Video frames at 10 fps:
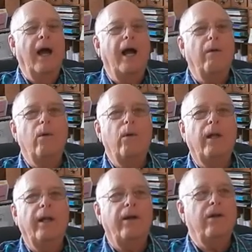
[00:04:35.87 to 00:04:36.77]
I wrote
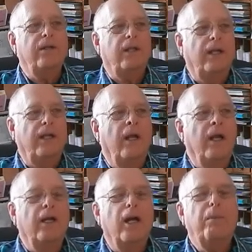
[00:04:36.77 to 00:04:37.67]
a letter to the
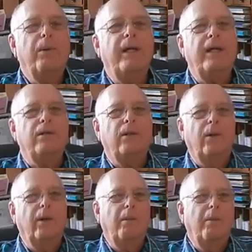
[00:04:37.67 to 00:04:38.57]
company and
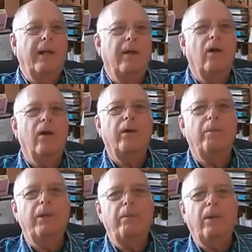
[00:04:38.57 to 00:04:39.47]
told them about all the
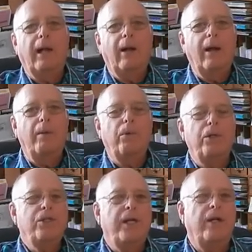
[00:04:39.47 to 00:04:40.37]
people, how I
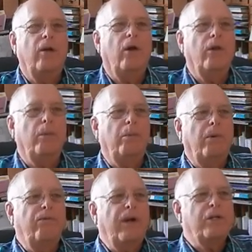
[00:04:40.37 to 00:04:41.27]
appreciated all the
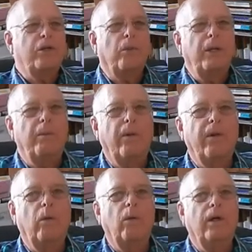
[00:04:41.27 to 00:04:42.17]
professional people
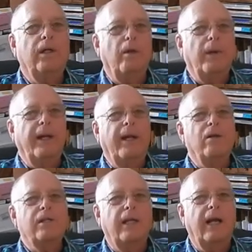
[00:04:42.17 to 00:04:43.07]
that worked on my
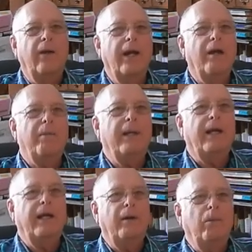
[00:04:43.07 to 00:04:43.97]
house and how happy
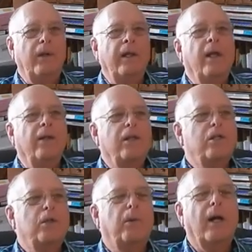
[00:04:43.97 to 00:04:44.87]
I am with.
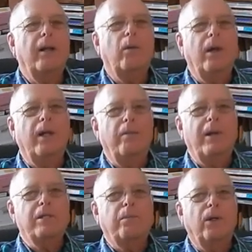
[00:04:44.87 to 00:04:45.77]
This is probably one of the
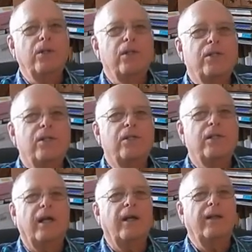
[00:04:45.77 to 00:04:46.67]
best purchases
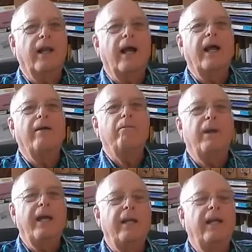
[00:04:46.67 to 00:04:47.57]
that I have
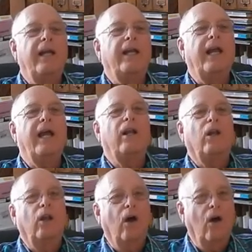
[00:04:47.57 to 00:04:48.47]
made in a
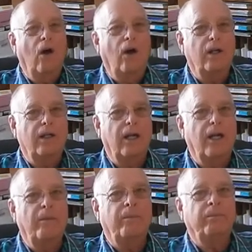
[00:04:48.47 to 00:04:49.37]
long
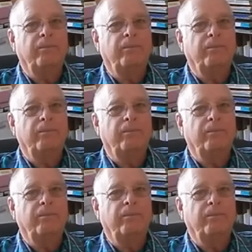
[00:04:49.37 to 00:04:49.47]
time.